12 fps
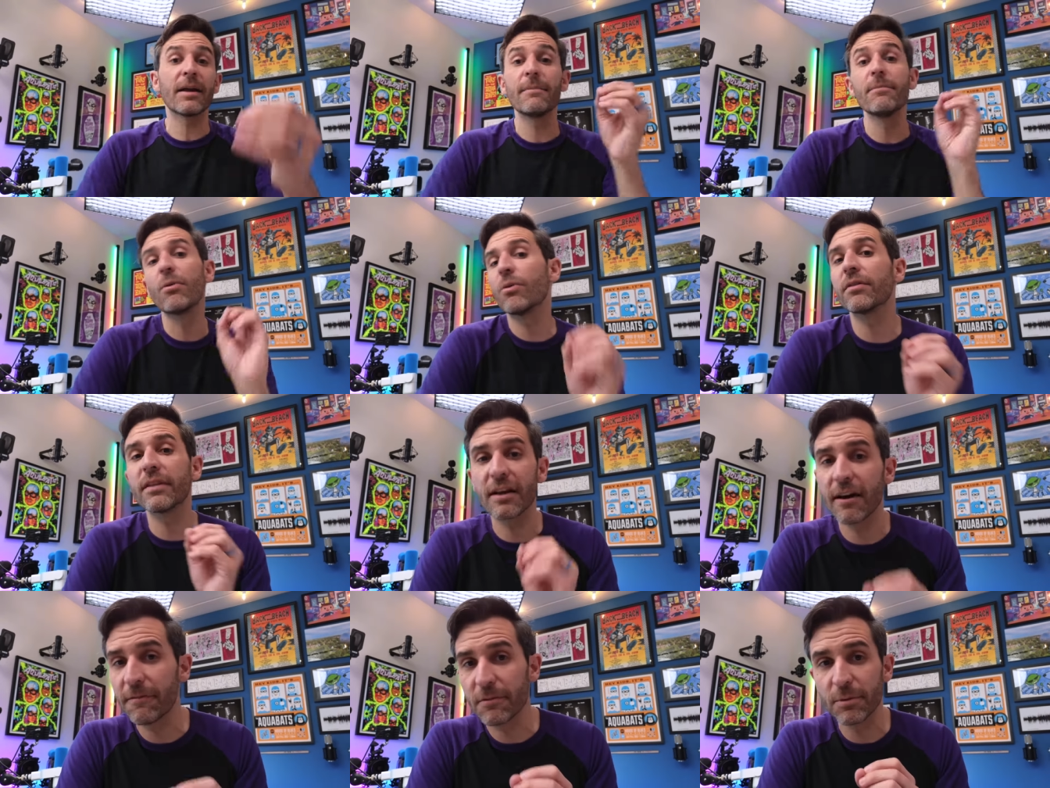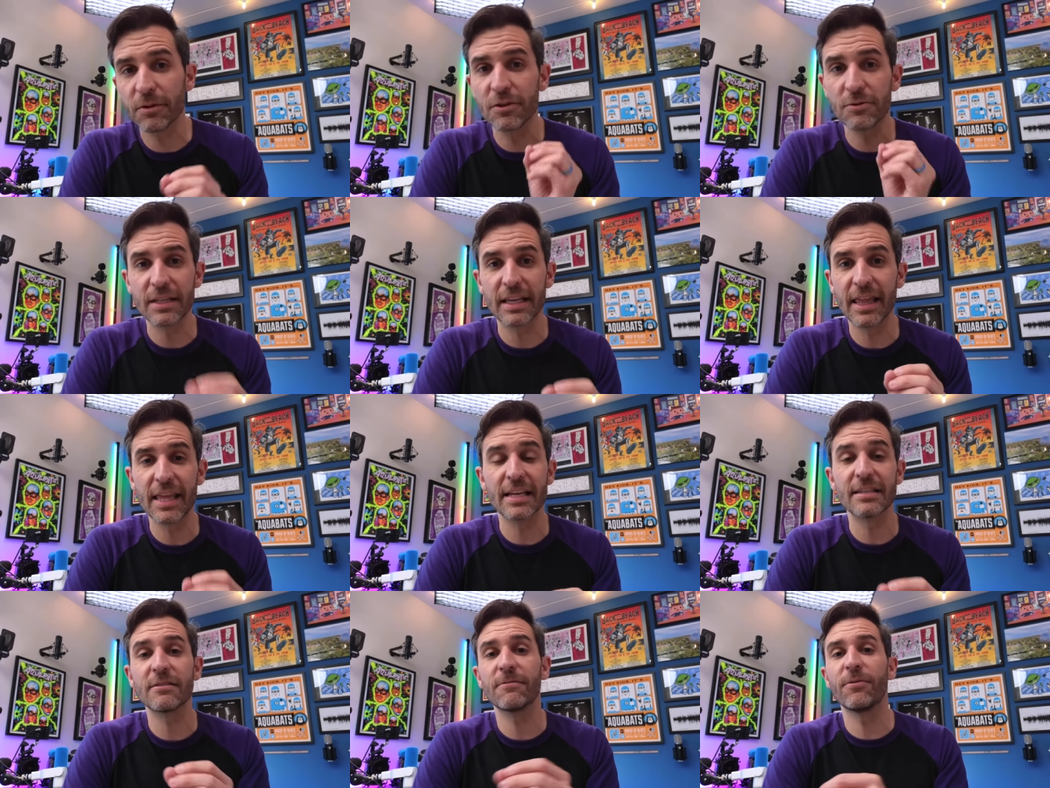But I'm more than comfortable using
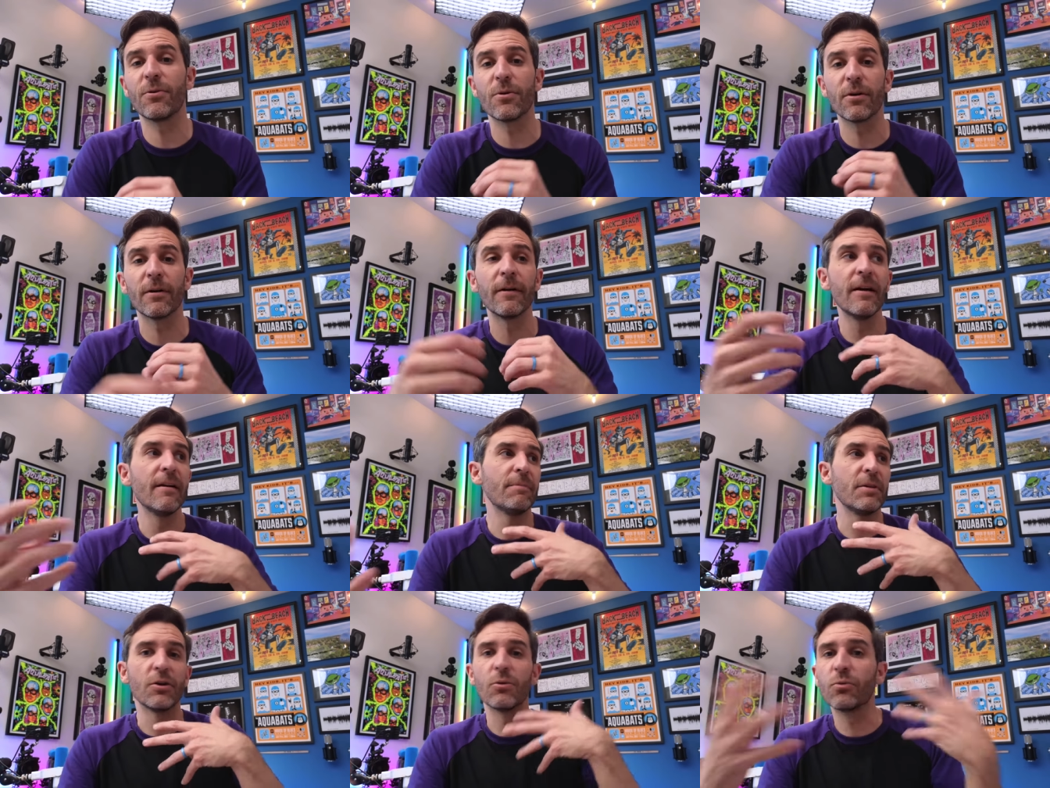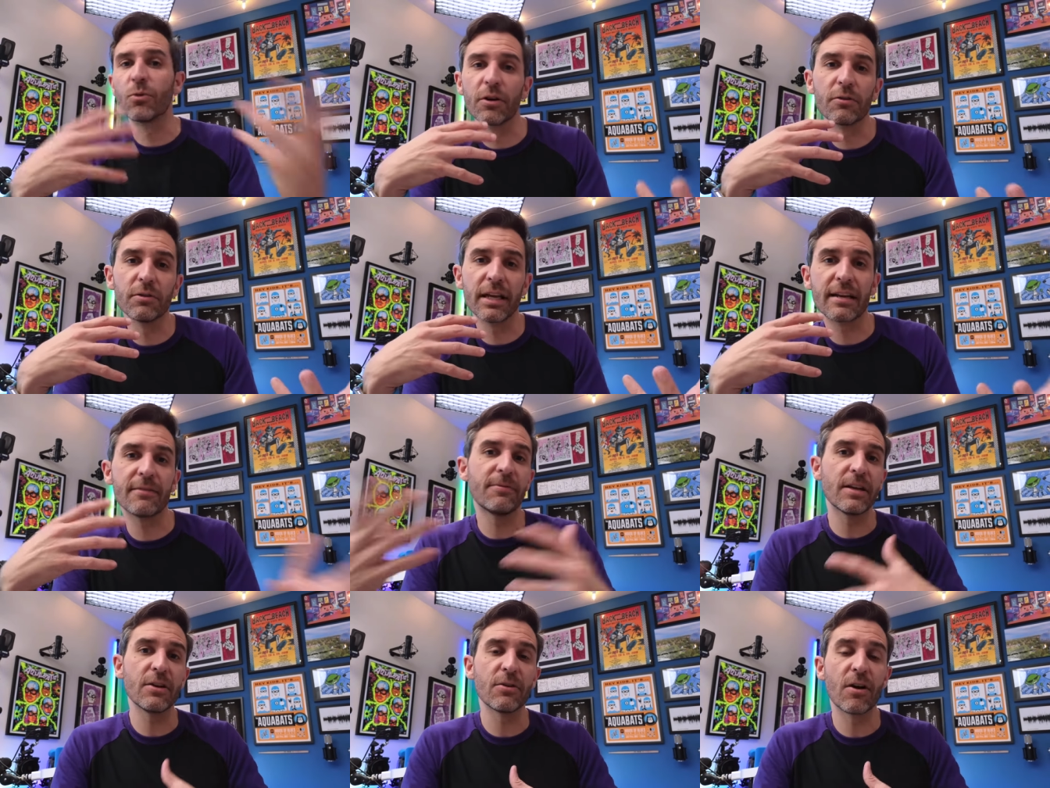this for, you know,
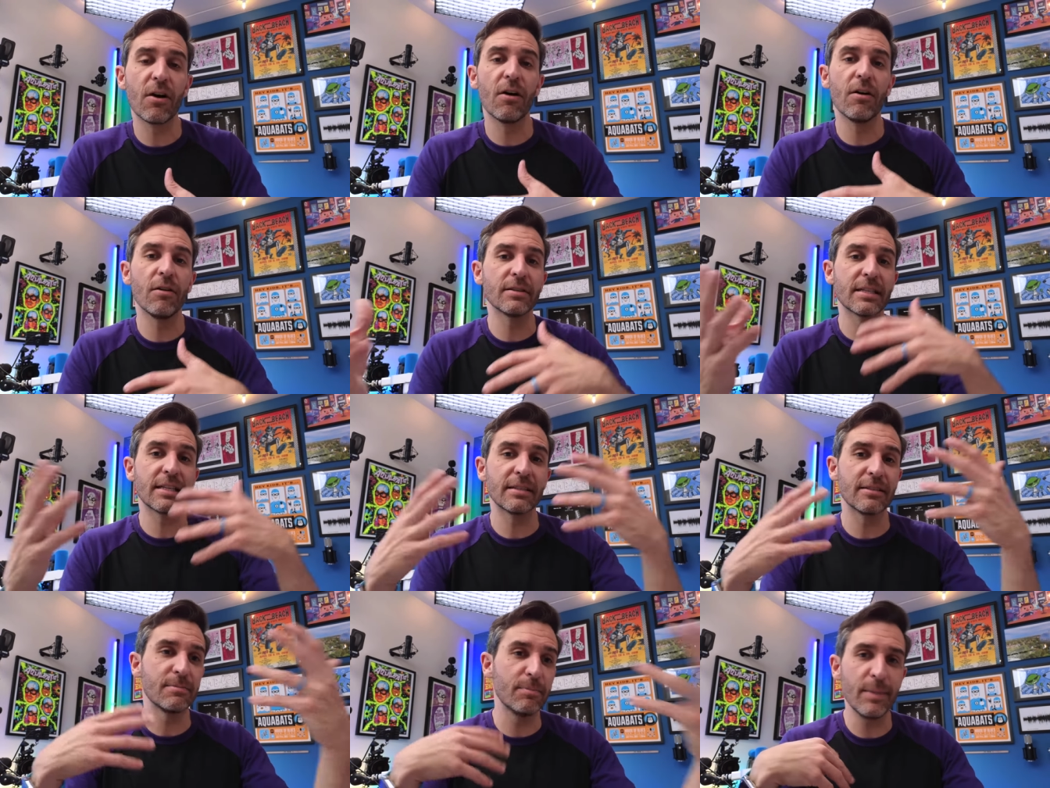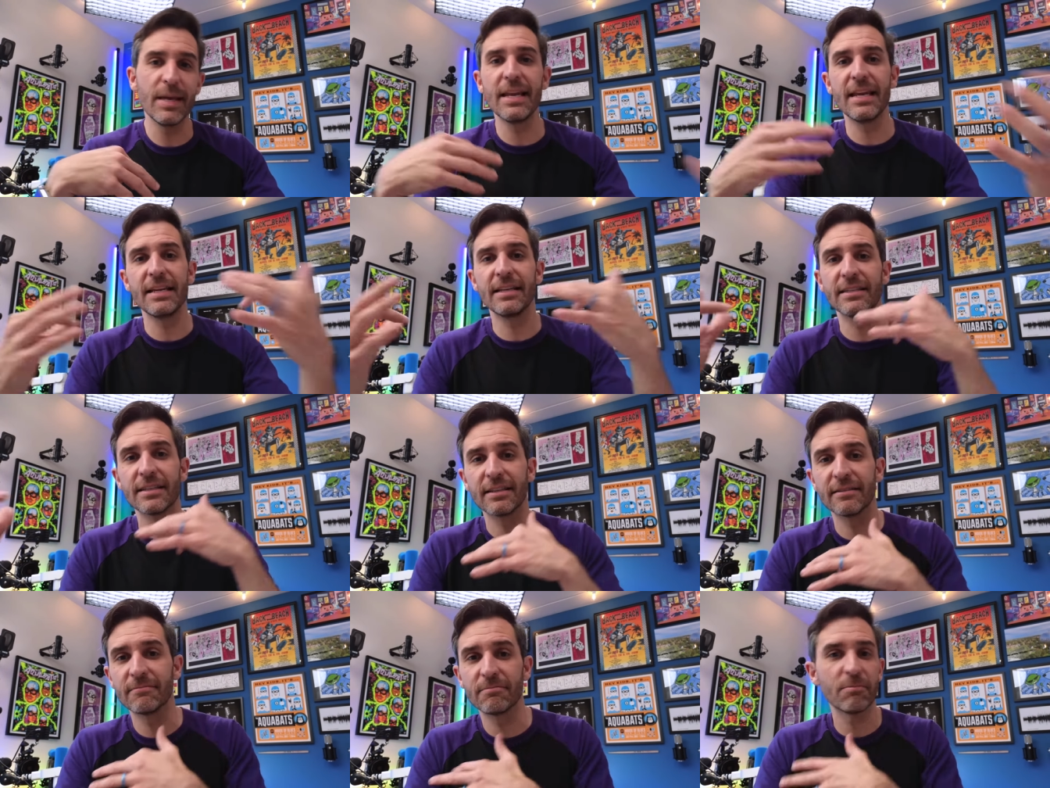work-related video calls and meetings
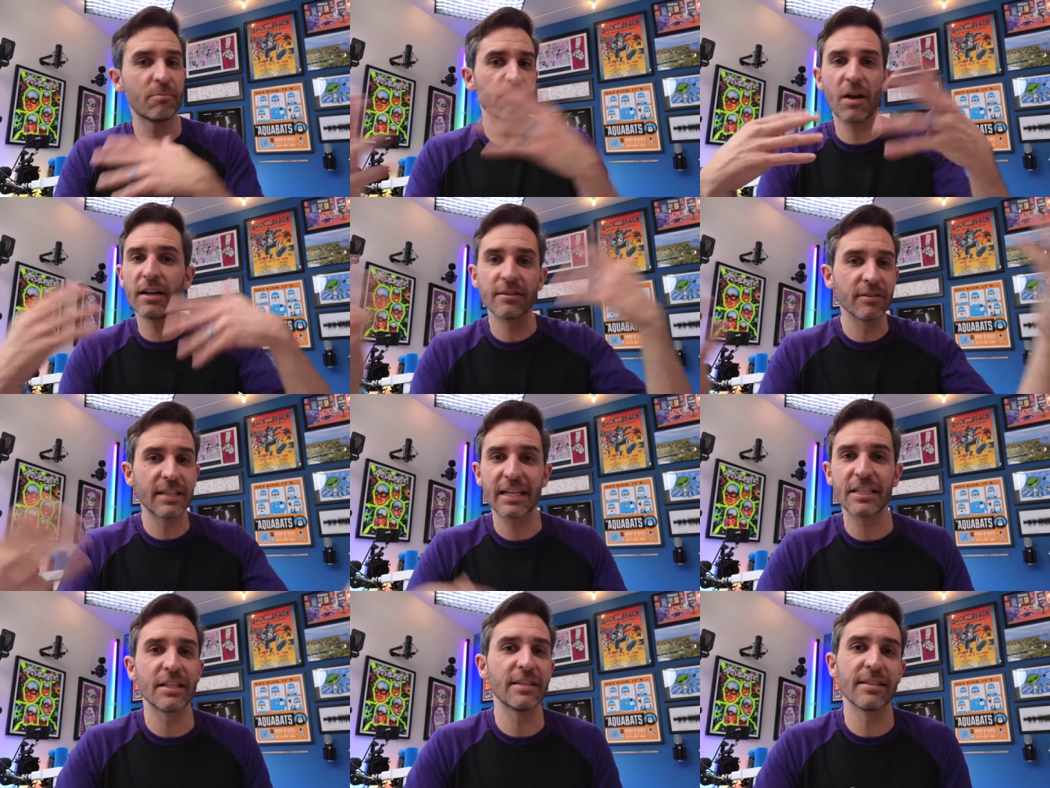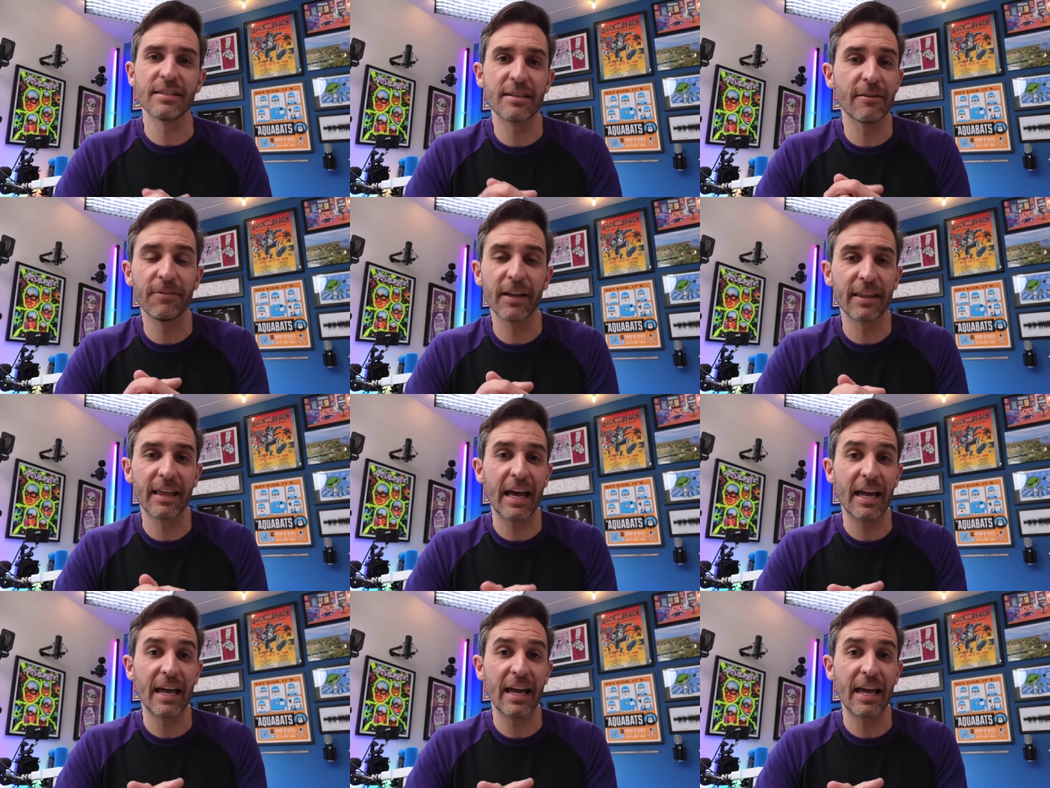and consultations and stuff like